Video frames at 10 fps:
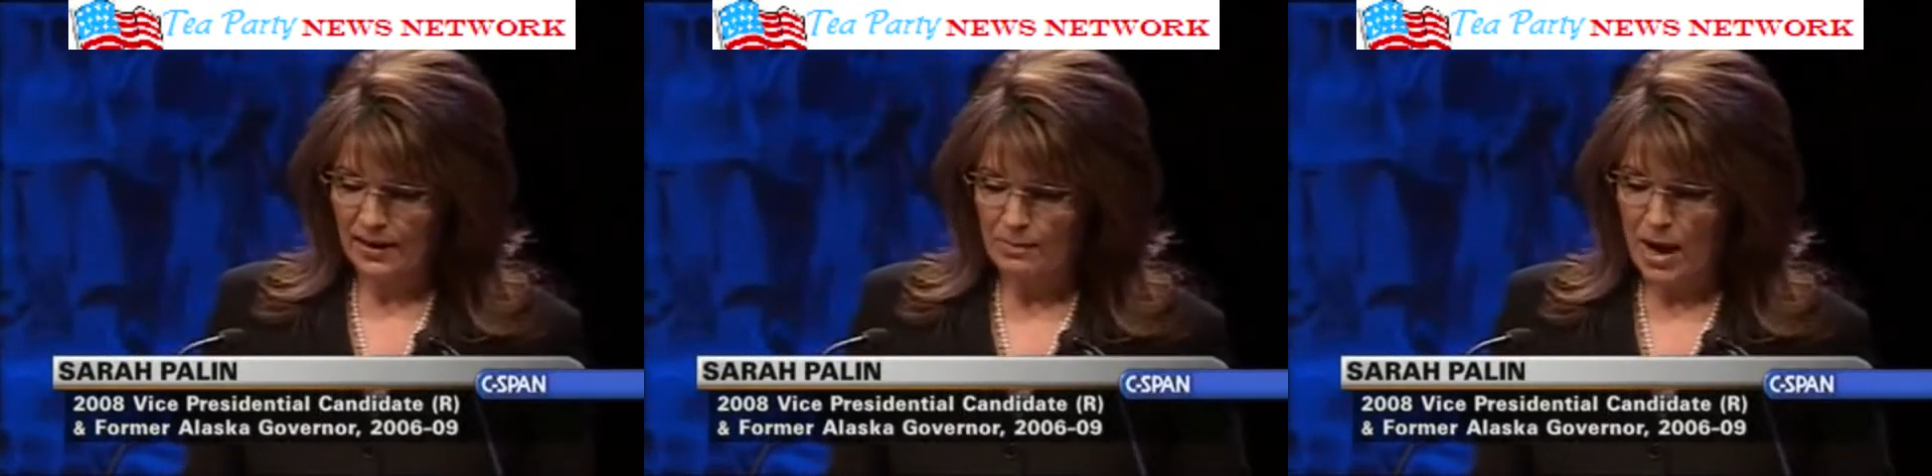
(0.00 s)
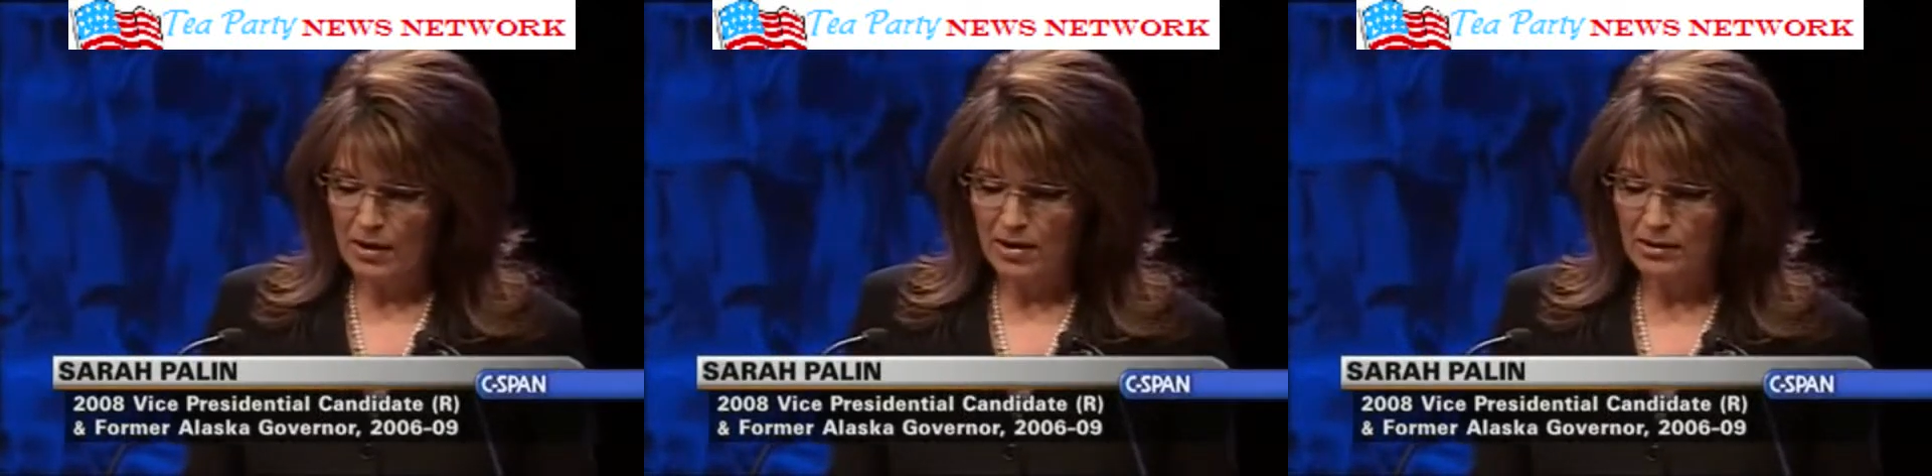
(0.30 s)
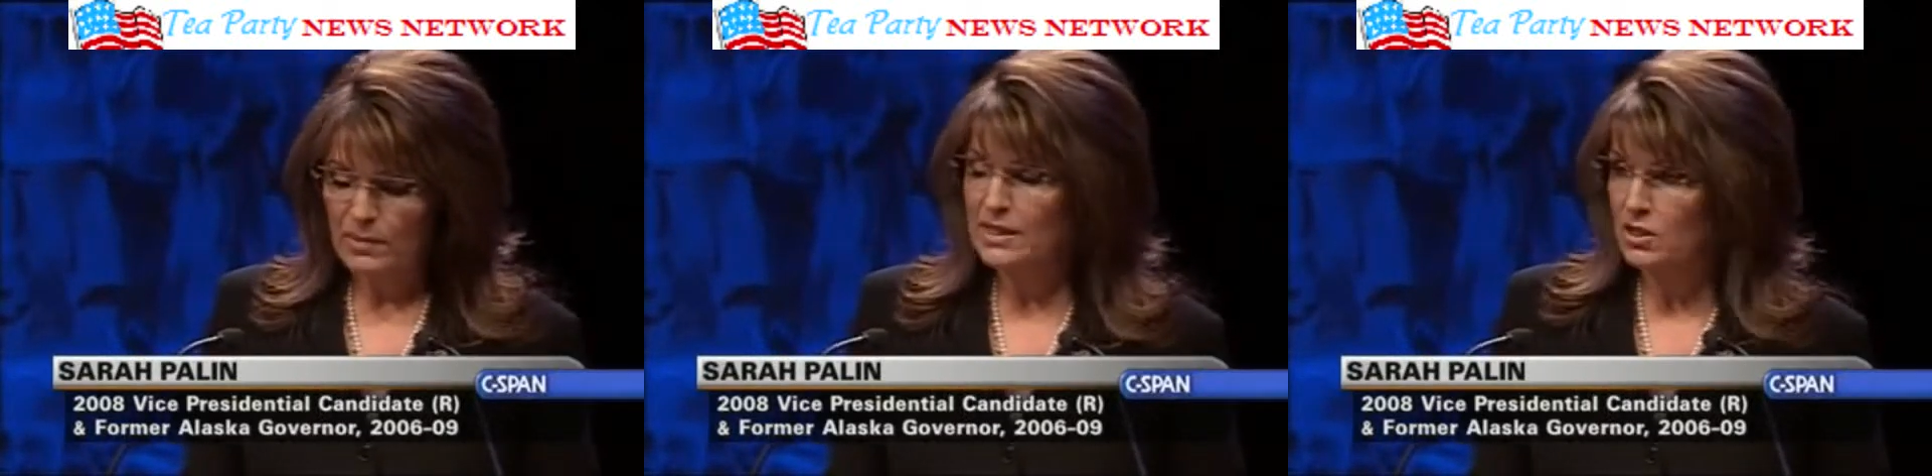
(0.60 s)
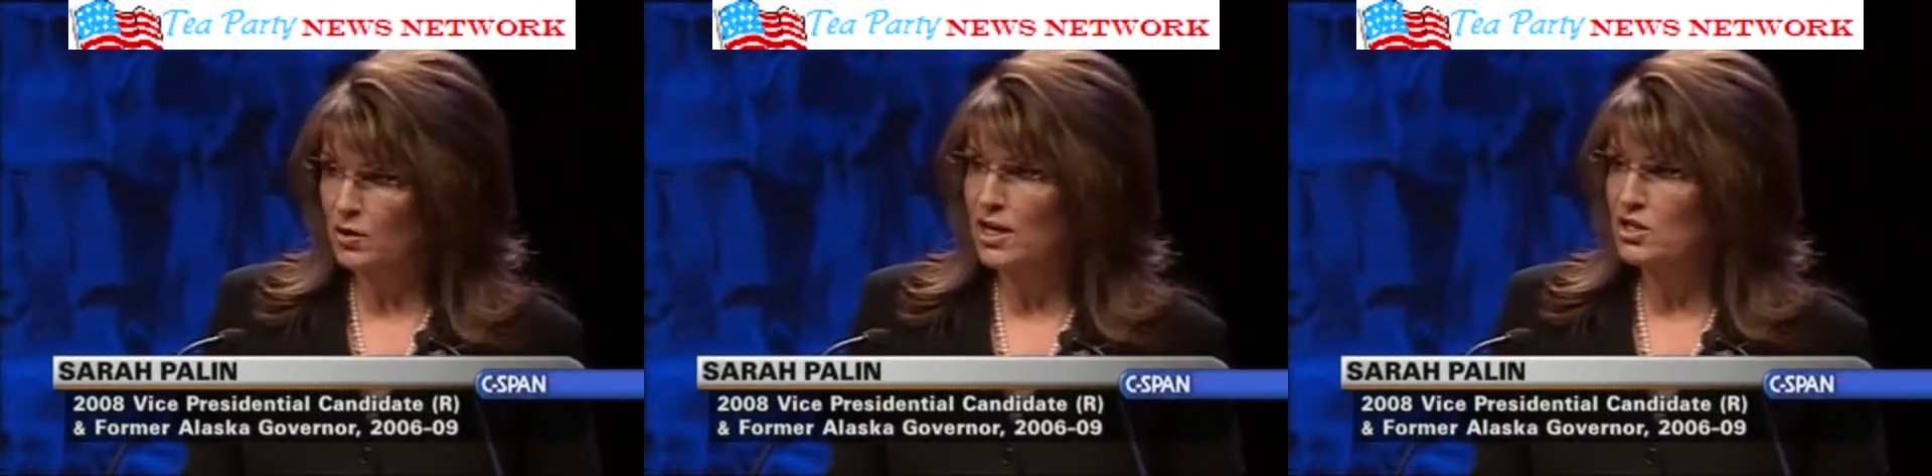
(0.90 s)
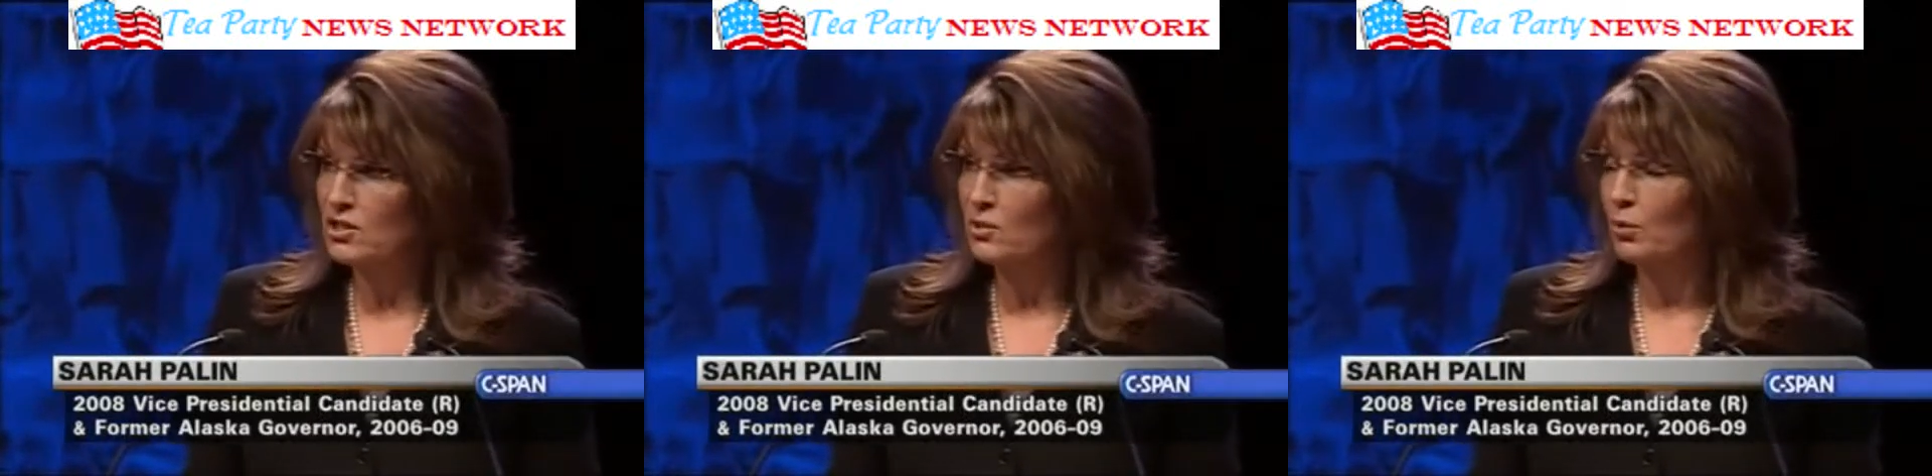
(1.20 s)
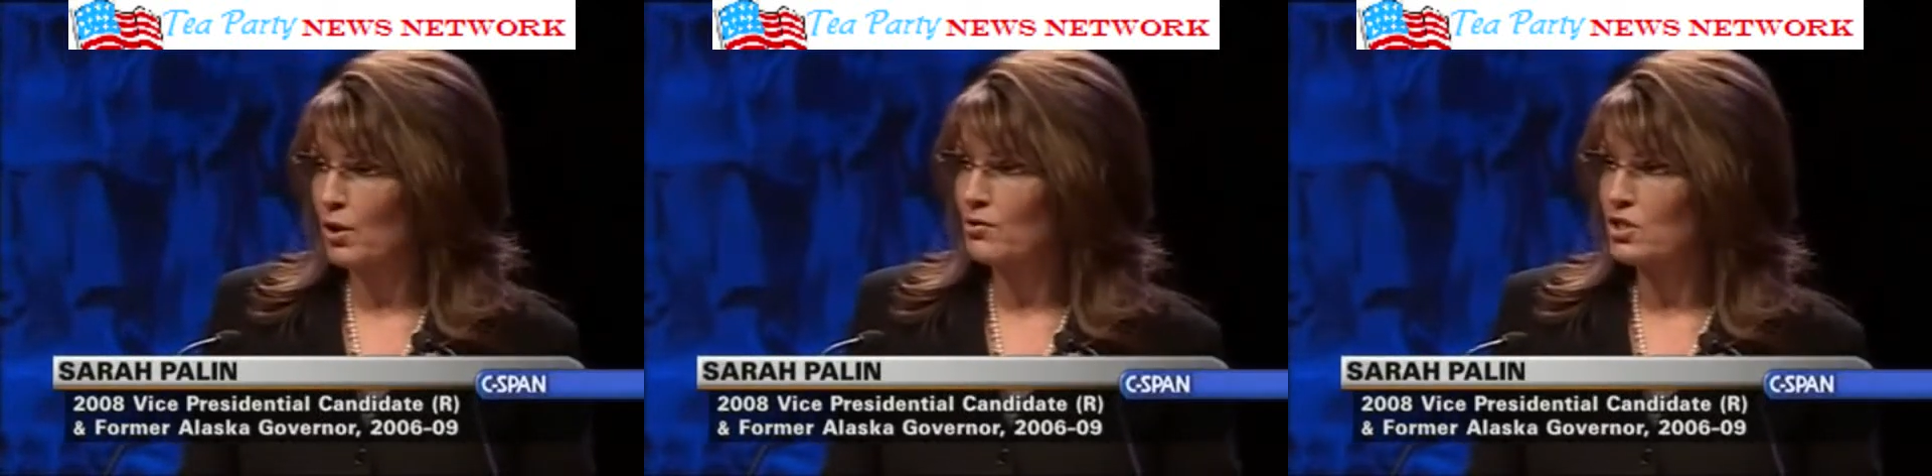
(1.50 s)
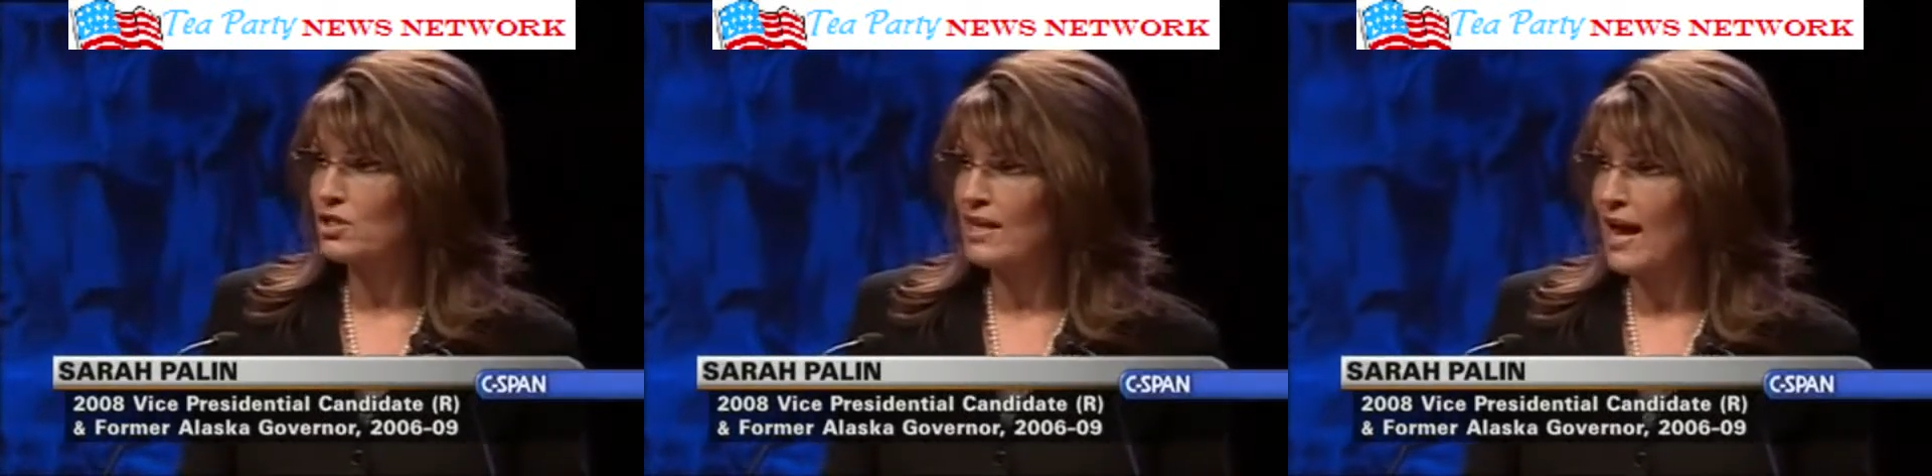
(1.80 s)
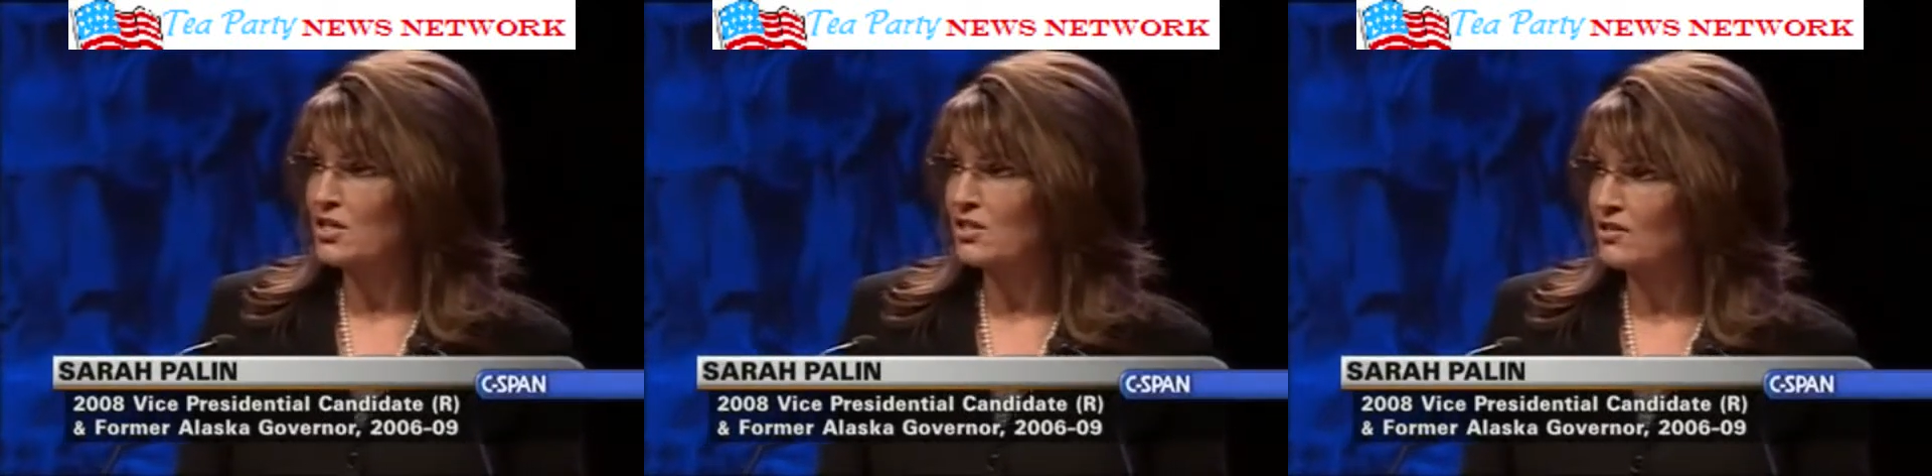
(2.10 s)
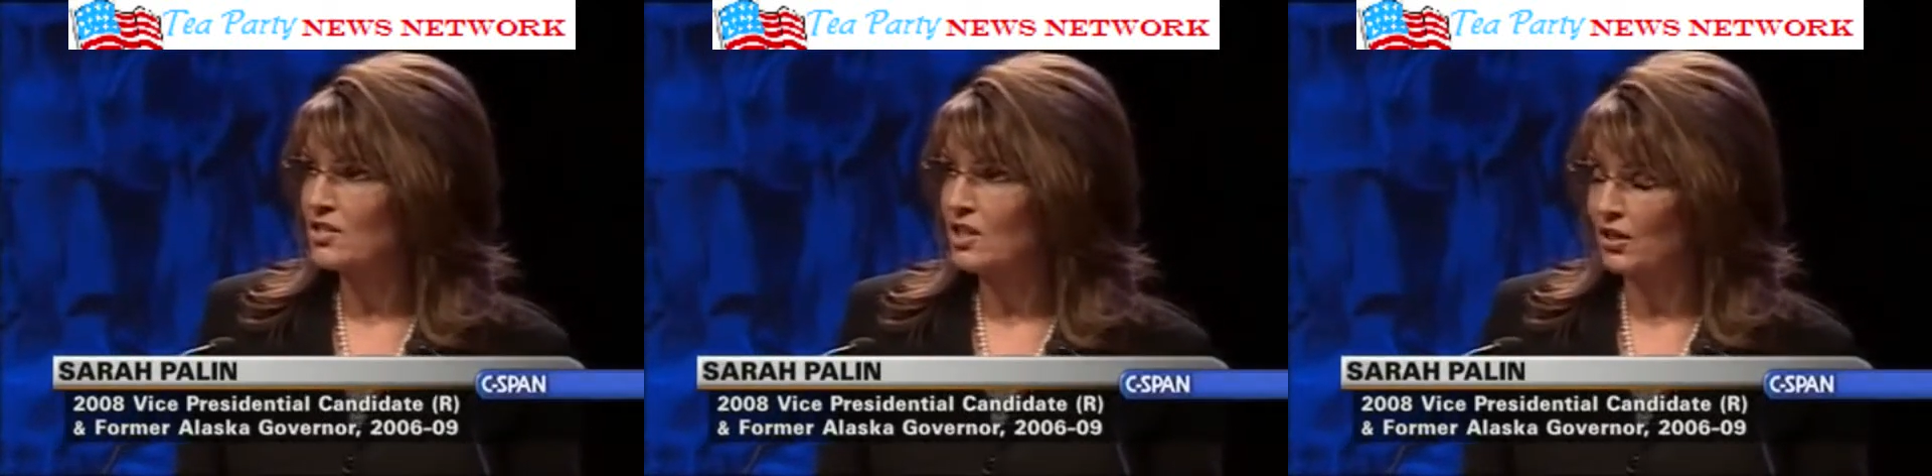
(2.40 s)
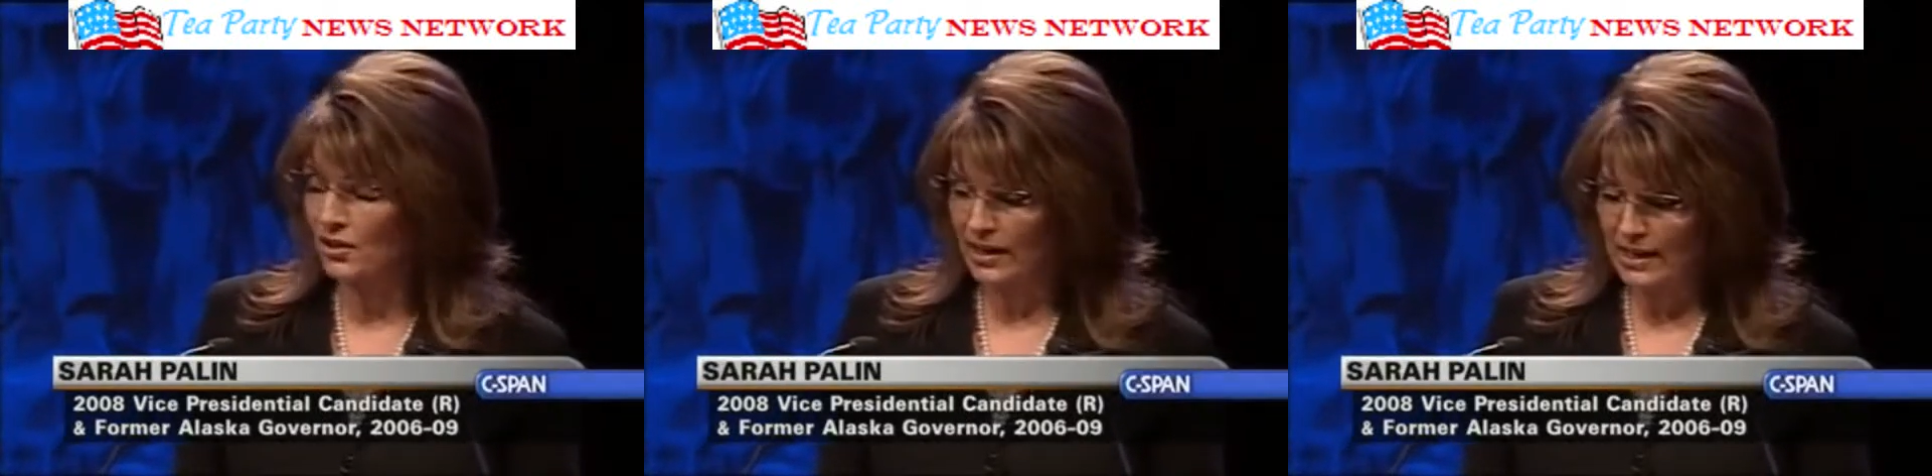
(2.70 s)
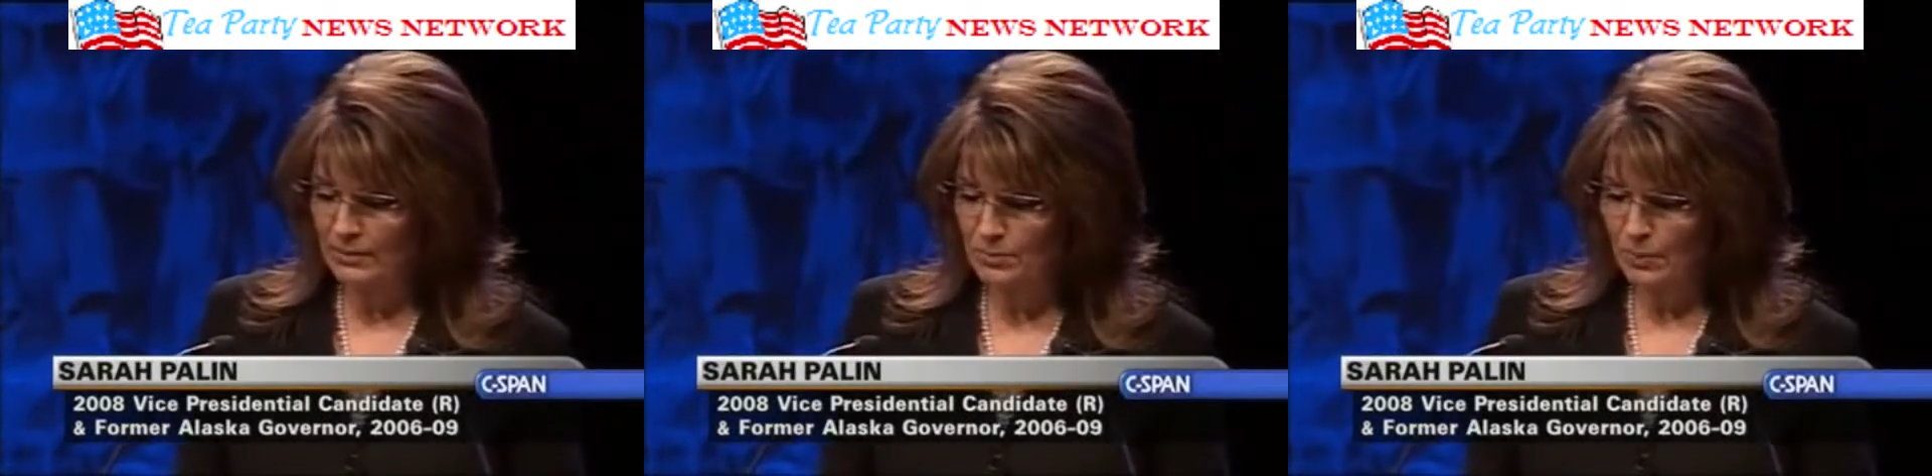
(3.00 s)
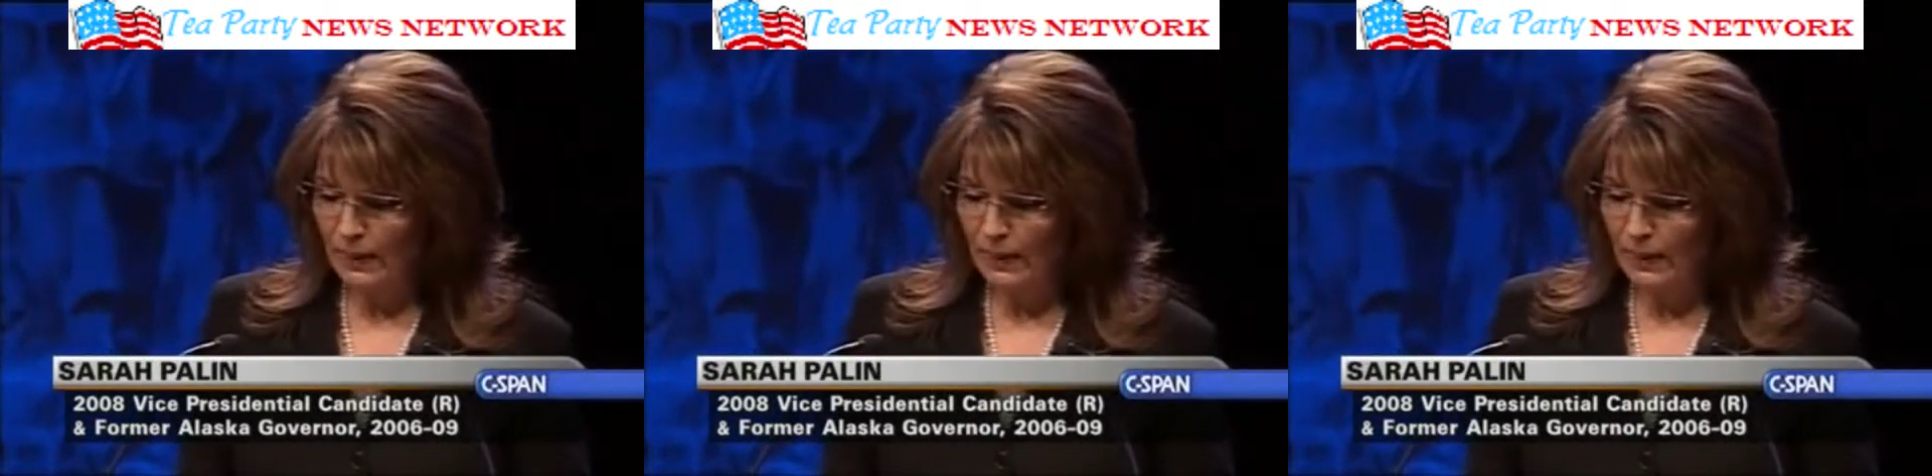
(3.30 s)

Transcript: about our administration's approach to national security.